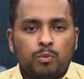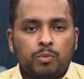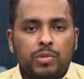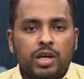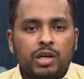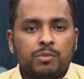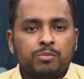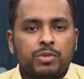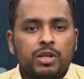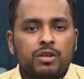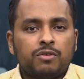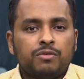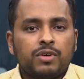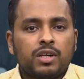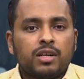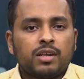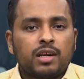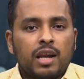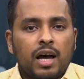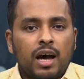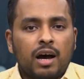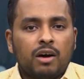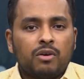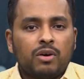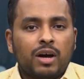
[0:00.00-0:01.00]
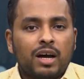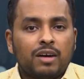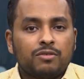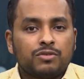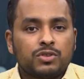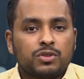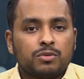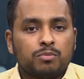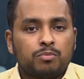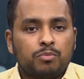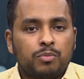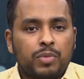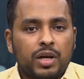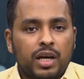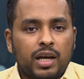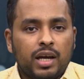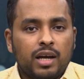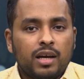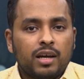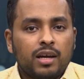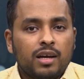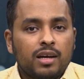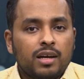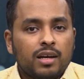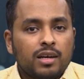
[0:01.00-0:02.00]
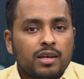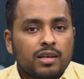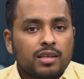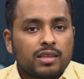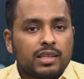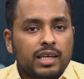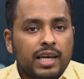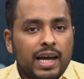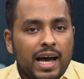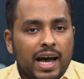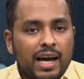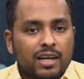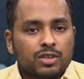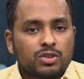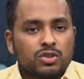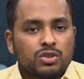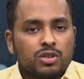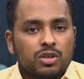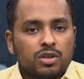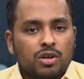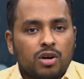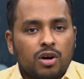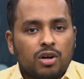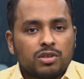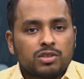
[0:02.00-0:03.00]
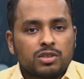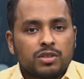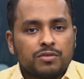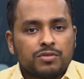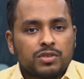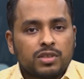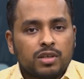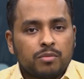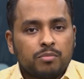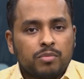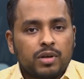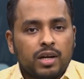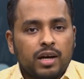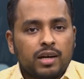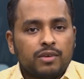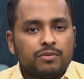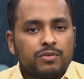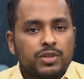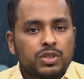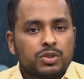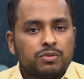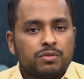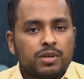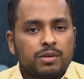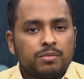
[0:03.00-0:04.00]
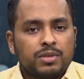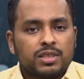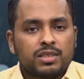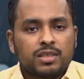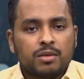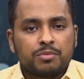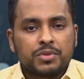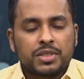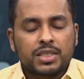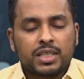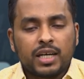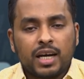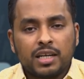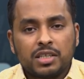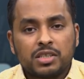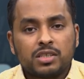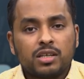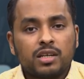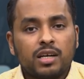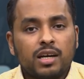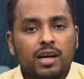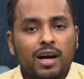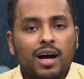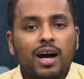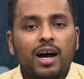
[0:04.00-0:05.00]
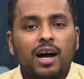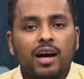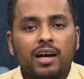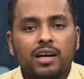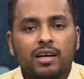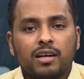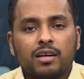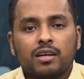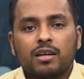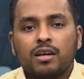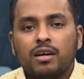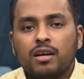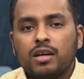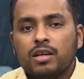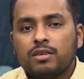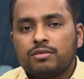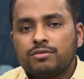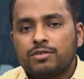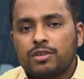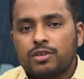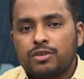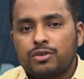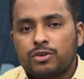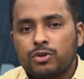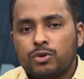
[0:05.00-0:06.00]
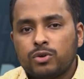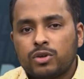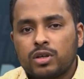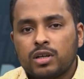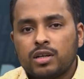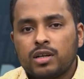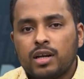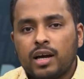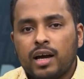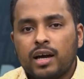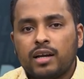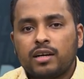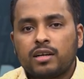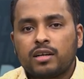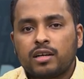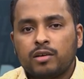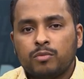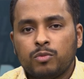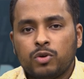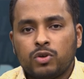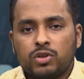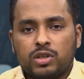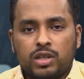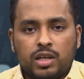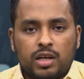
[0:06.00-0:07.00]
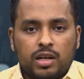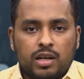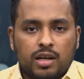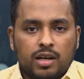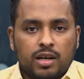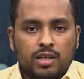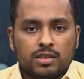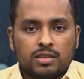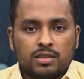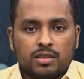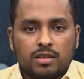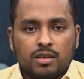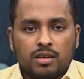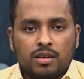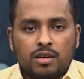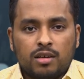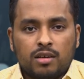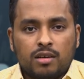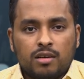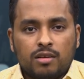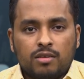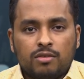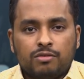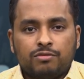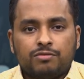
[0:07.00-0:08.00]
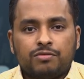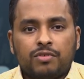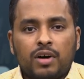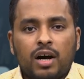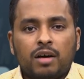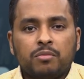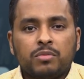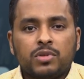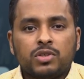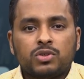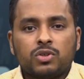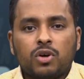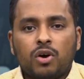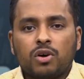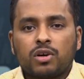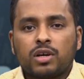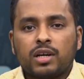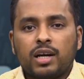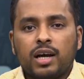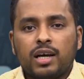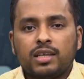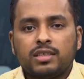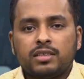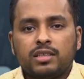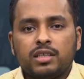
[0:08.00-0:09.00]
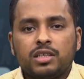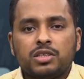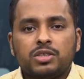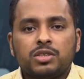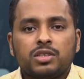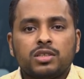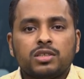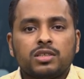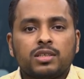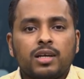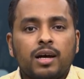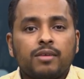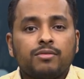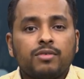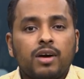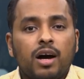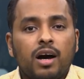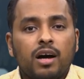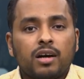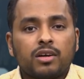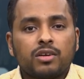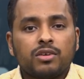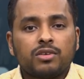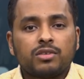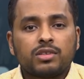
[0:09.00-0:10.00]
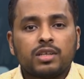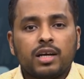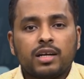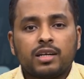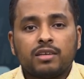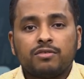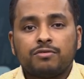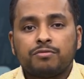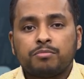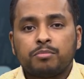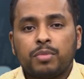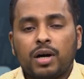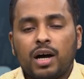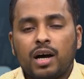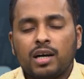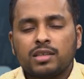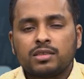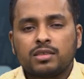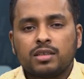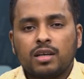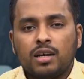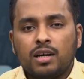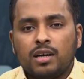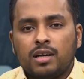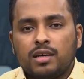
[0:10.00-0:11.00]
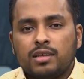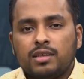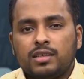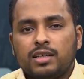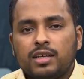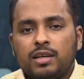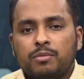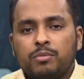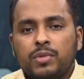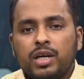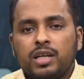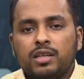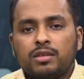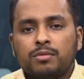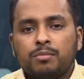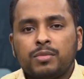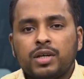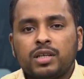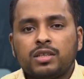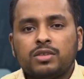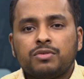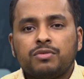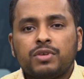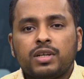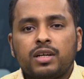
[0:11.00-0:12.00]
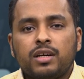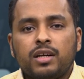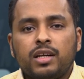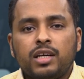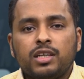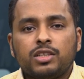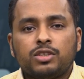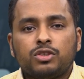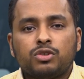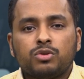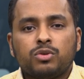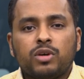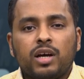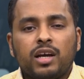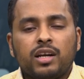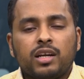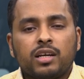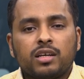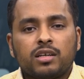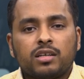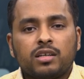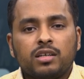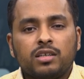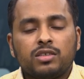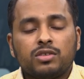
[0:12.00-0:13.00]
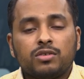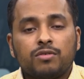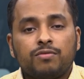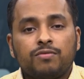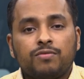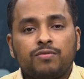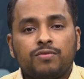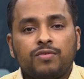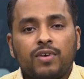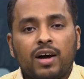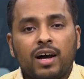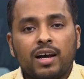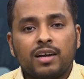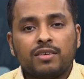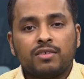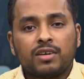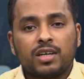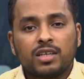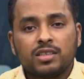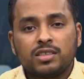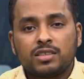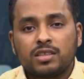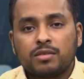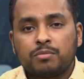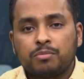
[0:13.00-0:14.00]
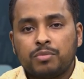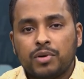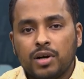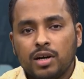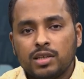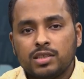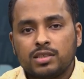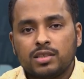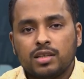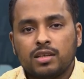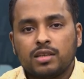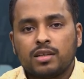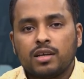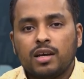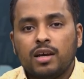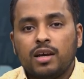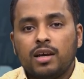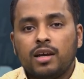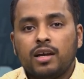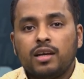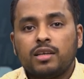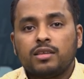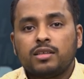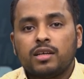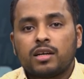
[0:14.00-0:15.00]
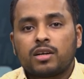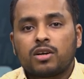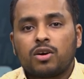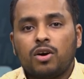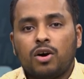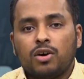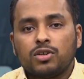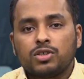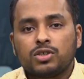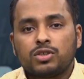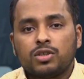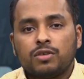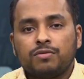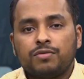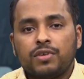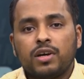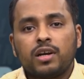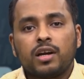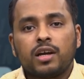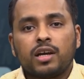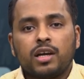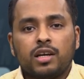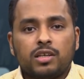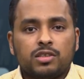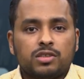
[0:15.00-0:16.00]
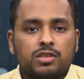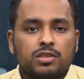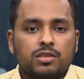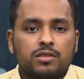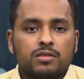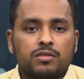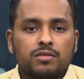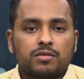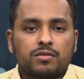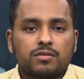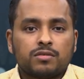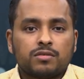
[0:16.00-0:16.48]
People will now have to pay the actual cost of supply, which will be substantially higher for rural and remote areas. Farmers' organizations have argued that if passed, the amendment would lead to an increase of 500% in their cost of irrigation.